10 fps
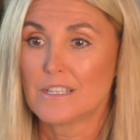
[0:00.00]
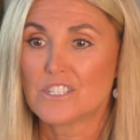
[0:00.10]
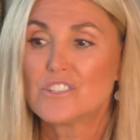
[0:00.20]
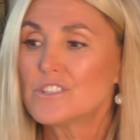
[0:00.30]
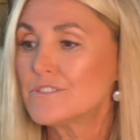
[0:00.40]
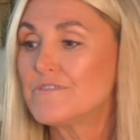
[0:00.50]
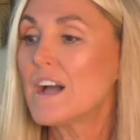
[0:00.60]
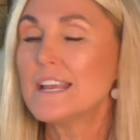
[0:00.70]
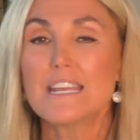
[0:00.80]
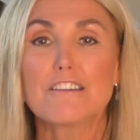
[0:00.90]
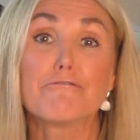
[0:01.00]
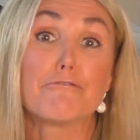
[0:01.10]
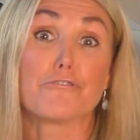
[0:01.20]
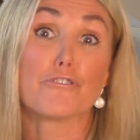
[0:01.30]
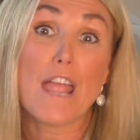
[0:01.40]
to just finding a
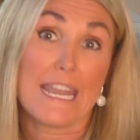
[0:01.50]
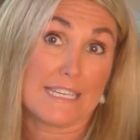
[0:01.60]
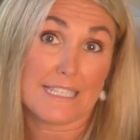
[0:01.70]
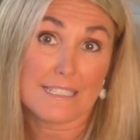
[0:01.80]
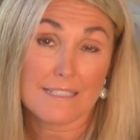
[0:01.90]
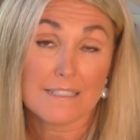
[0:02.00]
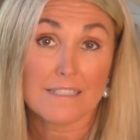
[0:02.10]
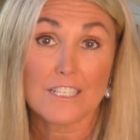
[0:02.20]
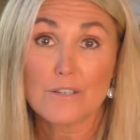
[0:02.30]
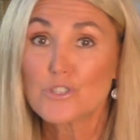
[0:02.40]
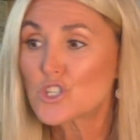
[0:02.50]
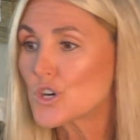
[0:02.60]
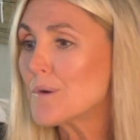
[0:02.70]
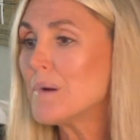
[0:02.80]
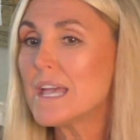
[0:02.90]
friend you know,
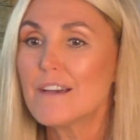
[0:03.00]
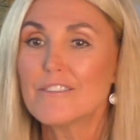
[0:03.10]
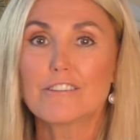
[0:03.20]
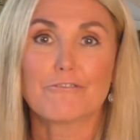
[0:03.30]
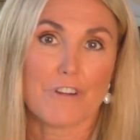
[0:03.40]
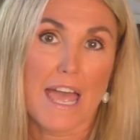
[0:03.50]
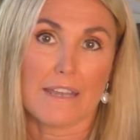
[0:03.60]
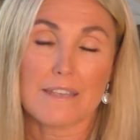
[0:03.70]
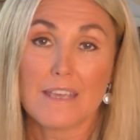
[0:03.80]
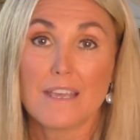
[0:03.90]
start by having a friend,